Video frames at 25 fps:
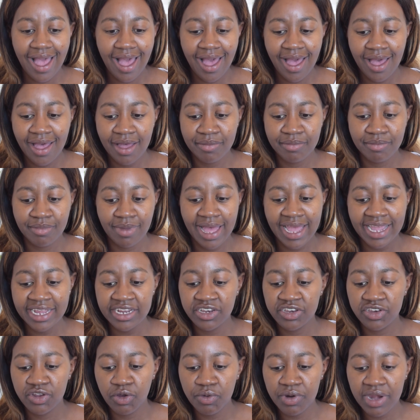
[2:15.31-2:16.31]

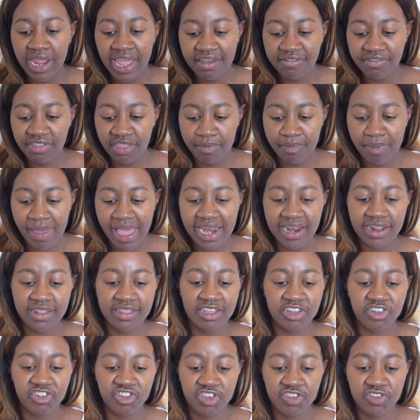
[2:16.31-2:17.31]
I don't have the
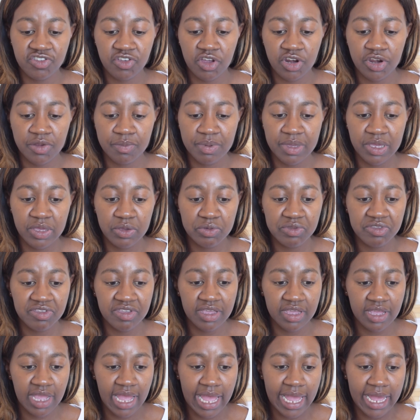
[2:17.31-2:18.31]
palette that she's going to be
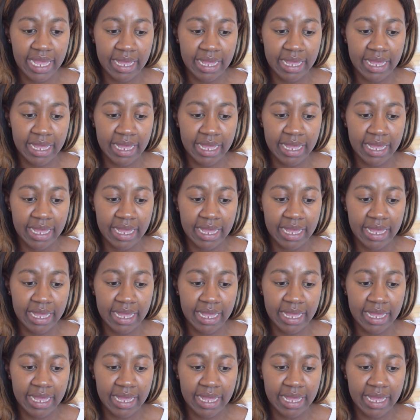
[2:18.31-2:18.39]
using,